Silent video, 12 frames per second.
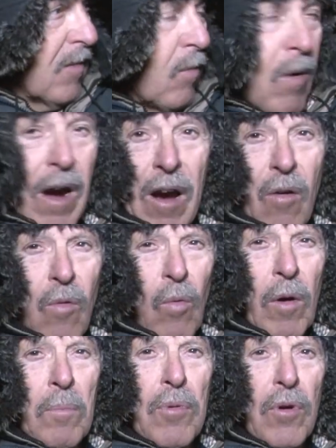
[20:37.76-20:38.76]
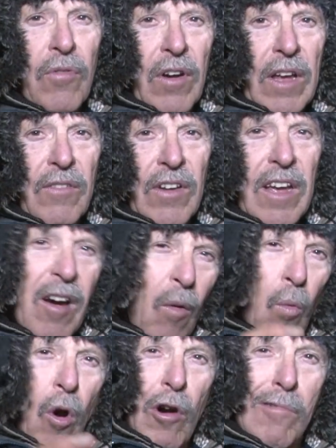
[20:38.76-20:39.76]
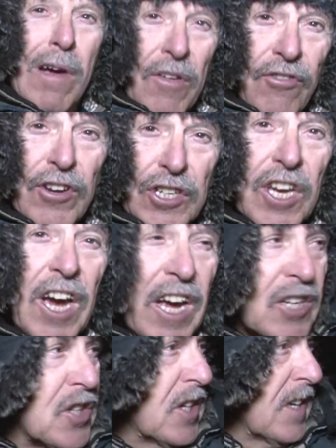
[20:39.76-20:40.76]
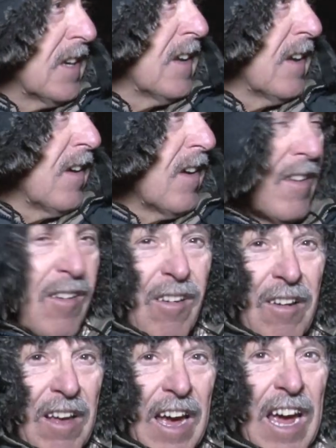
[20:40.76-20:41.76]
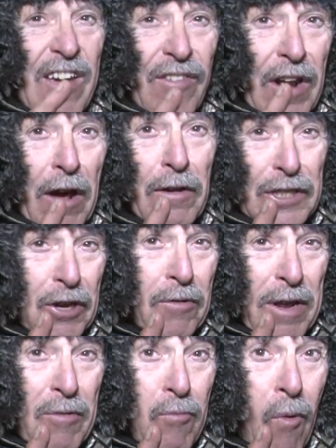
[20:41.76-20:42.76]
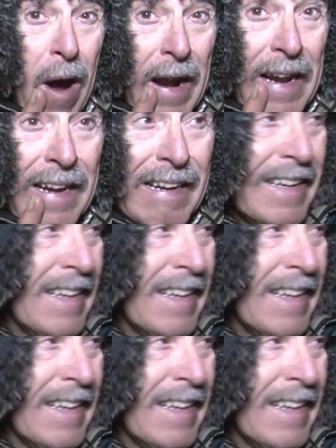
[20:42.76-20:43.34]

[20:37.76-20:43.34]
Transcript: Wow, what a beautiful evening, what a great fish to catch. Even though there's only one.